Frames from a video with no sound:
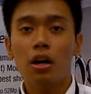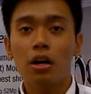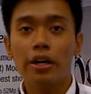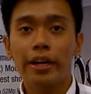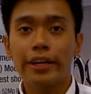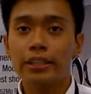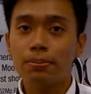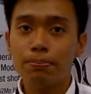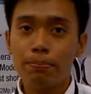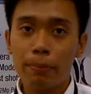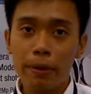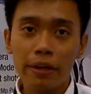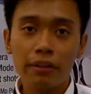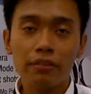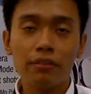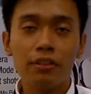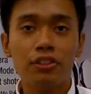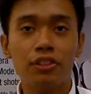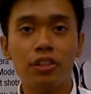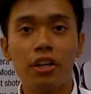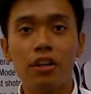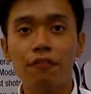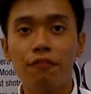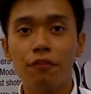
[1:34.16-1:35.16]
expect the
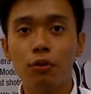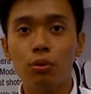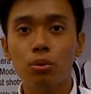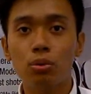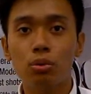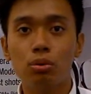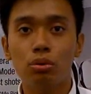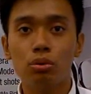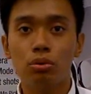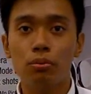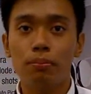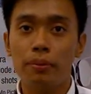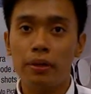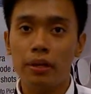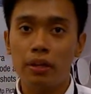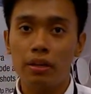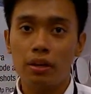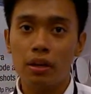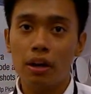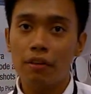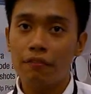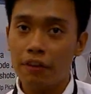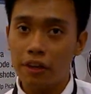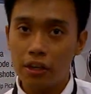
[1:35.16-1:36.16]
ZenFone 2 to be
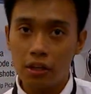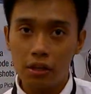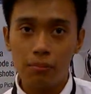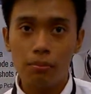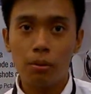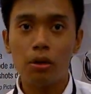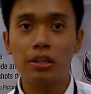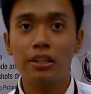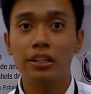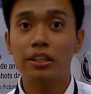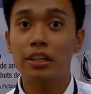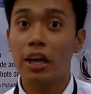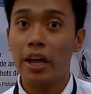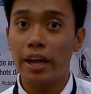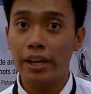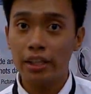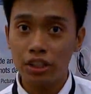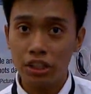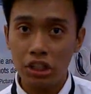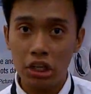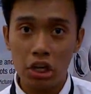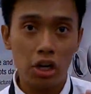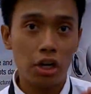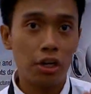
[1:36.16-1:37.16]
available in the
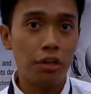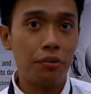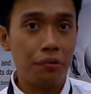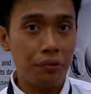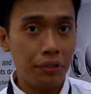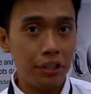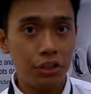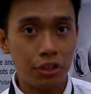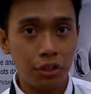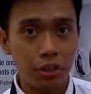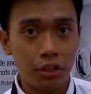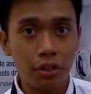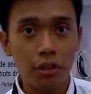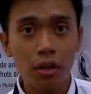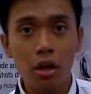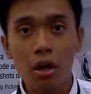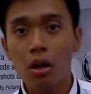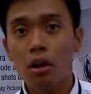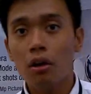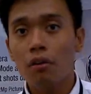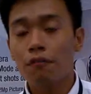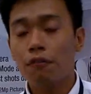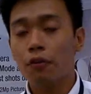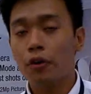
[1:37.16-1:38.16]
NCR region.
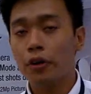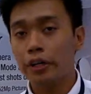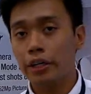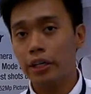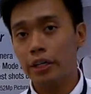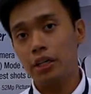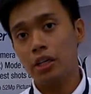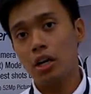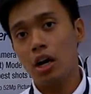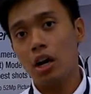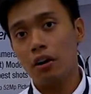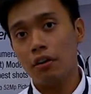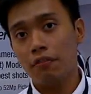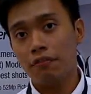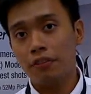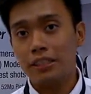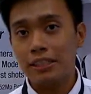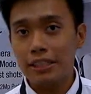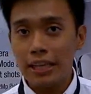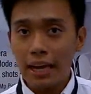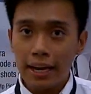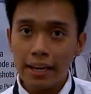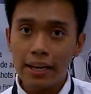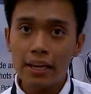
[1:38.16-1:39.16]
For the
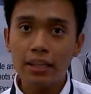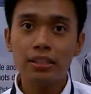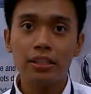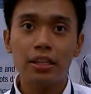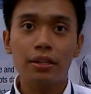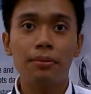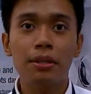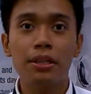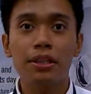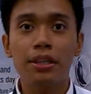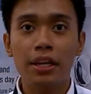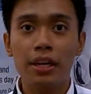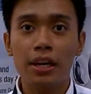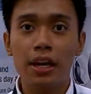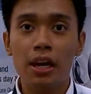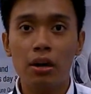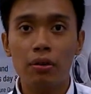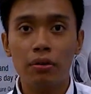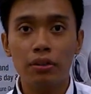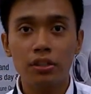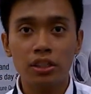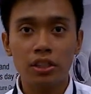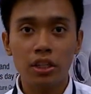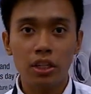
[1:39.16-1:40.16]
Visayas and
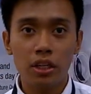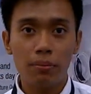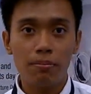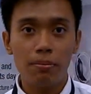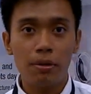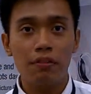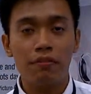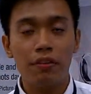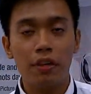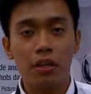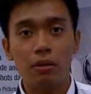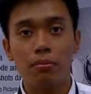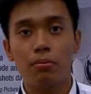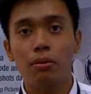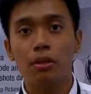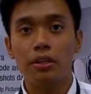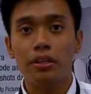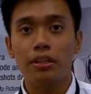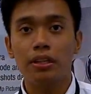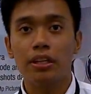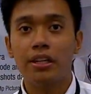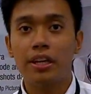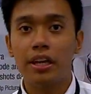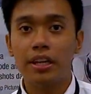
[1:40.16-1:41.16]
Mindanao, it's gonna be available
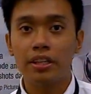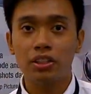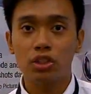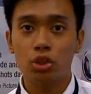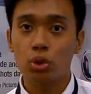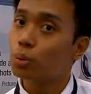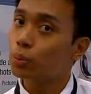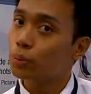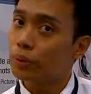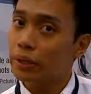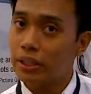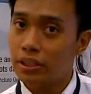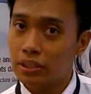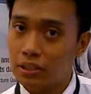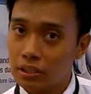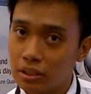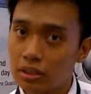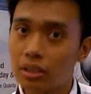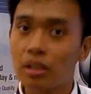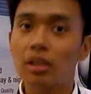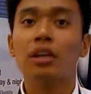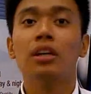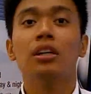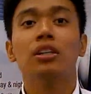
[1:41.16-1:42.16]
in the next 2
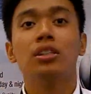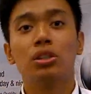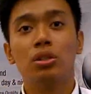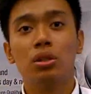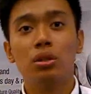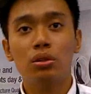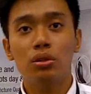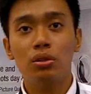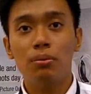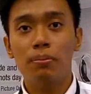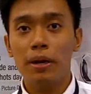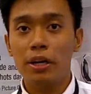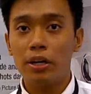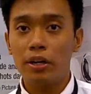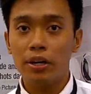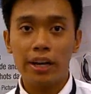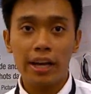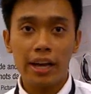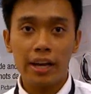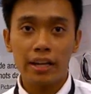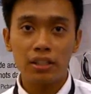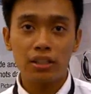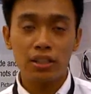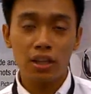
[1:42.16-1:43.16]
weeks. So you better
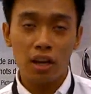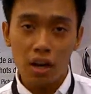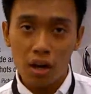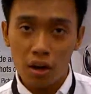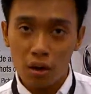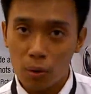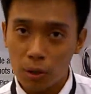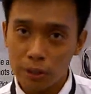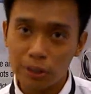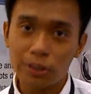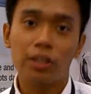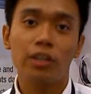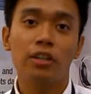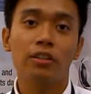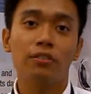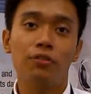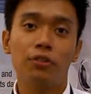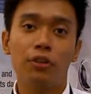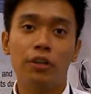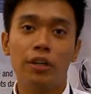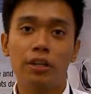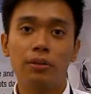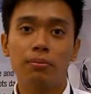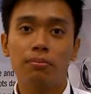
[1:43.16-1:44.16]
guys watch out
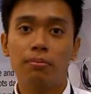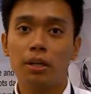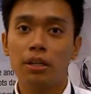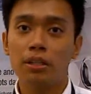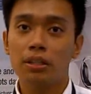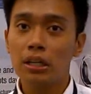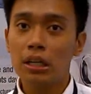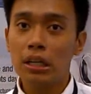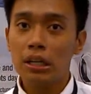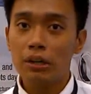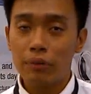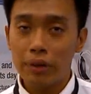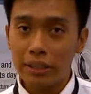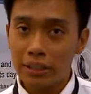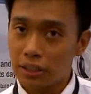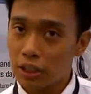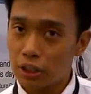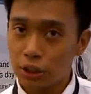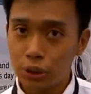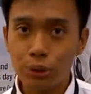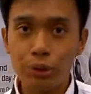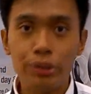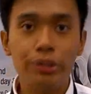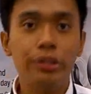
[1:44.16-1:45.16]
for it. But rest
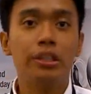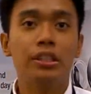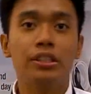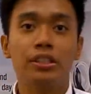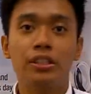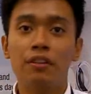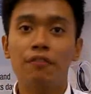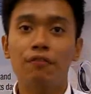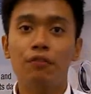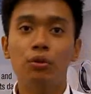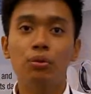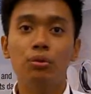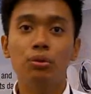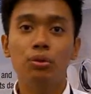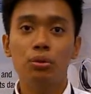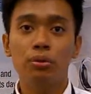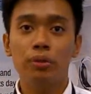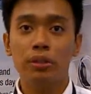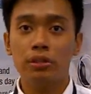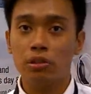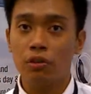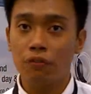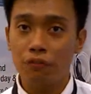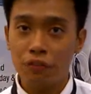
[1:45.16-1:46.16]
assured, the ZenFone 2
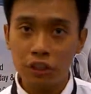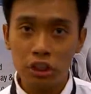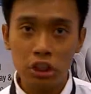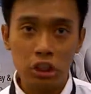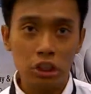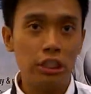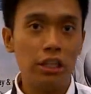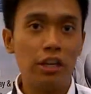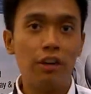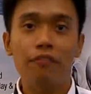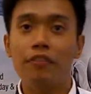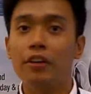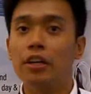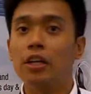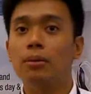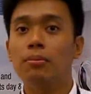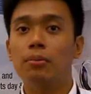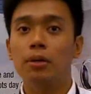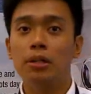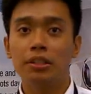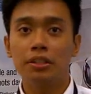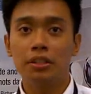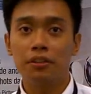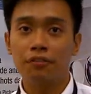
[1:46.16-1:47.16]
is officially
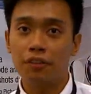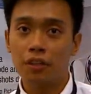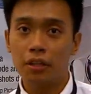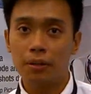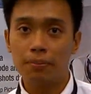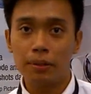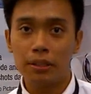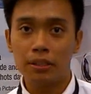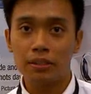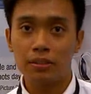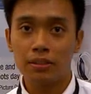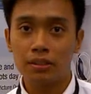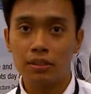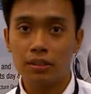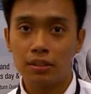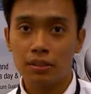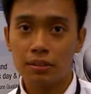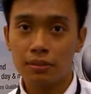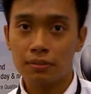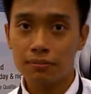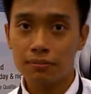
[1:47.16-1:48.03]
available in the Philippines.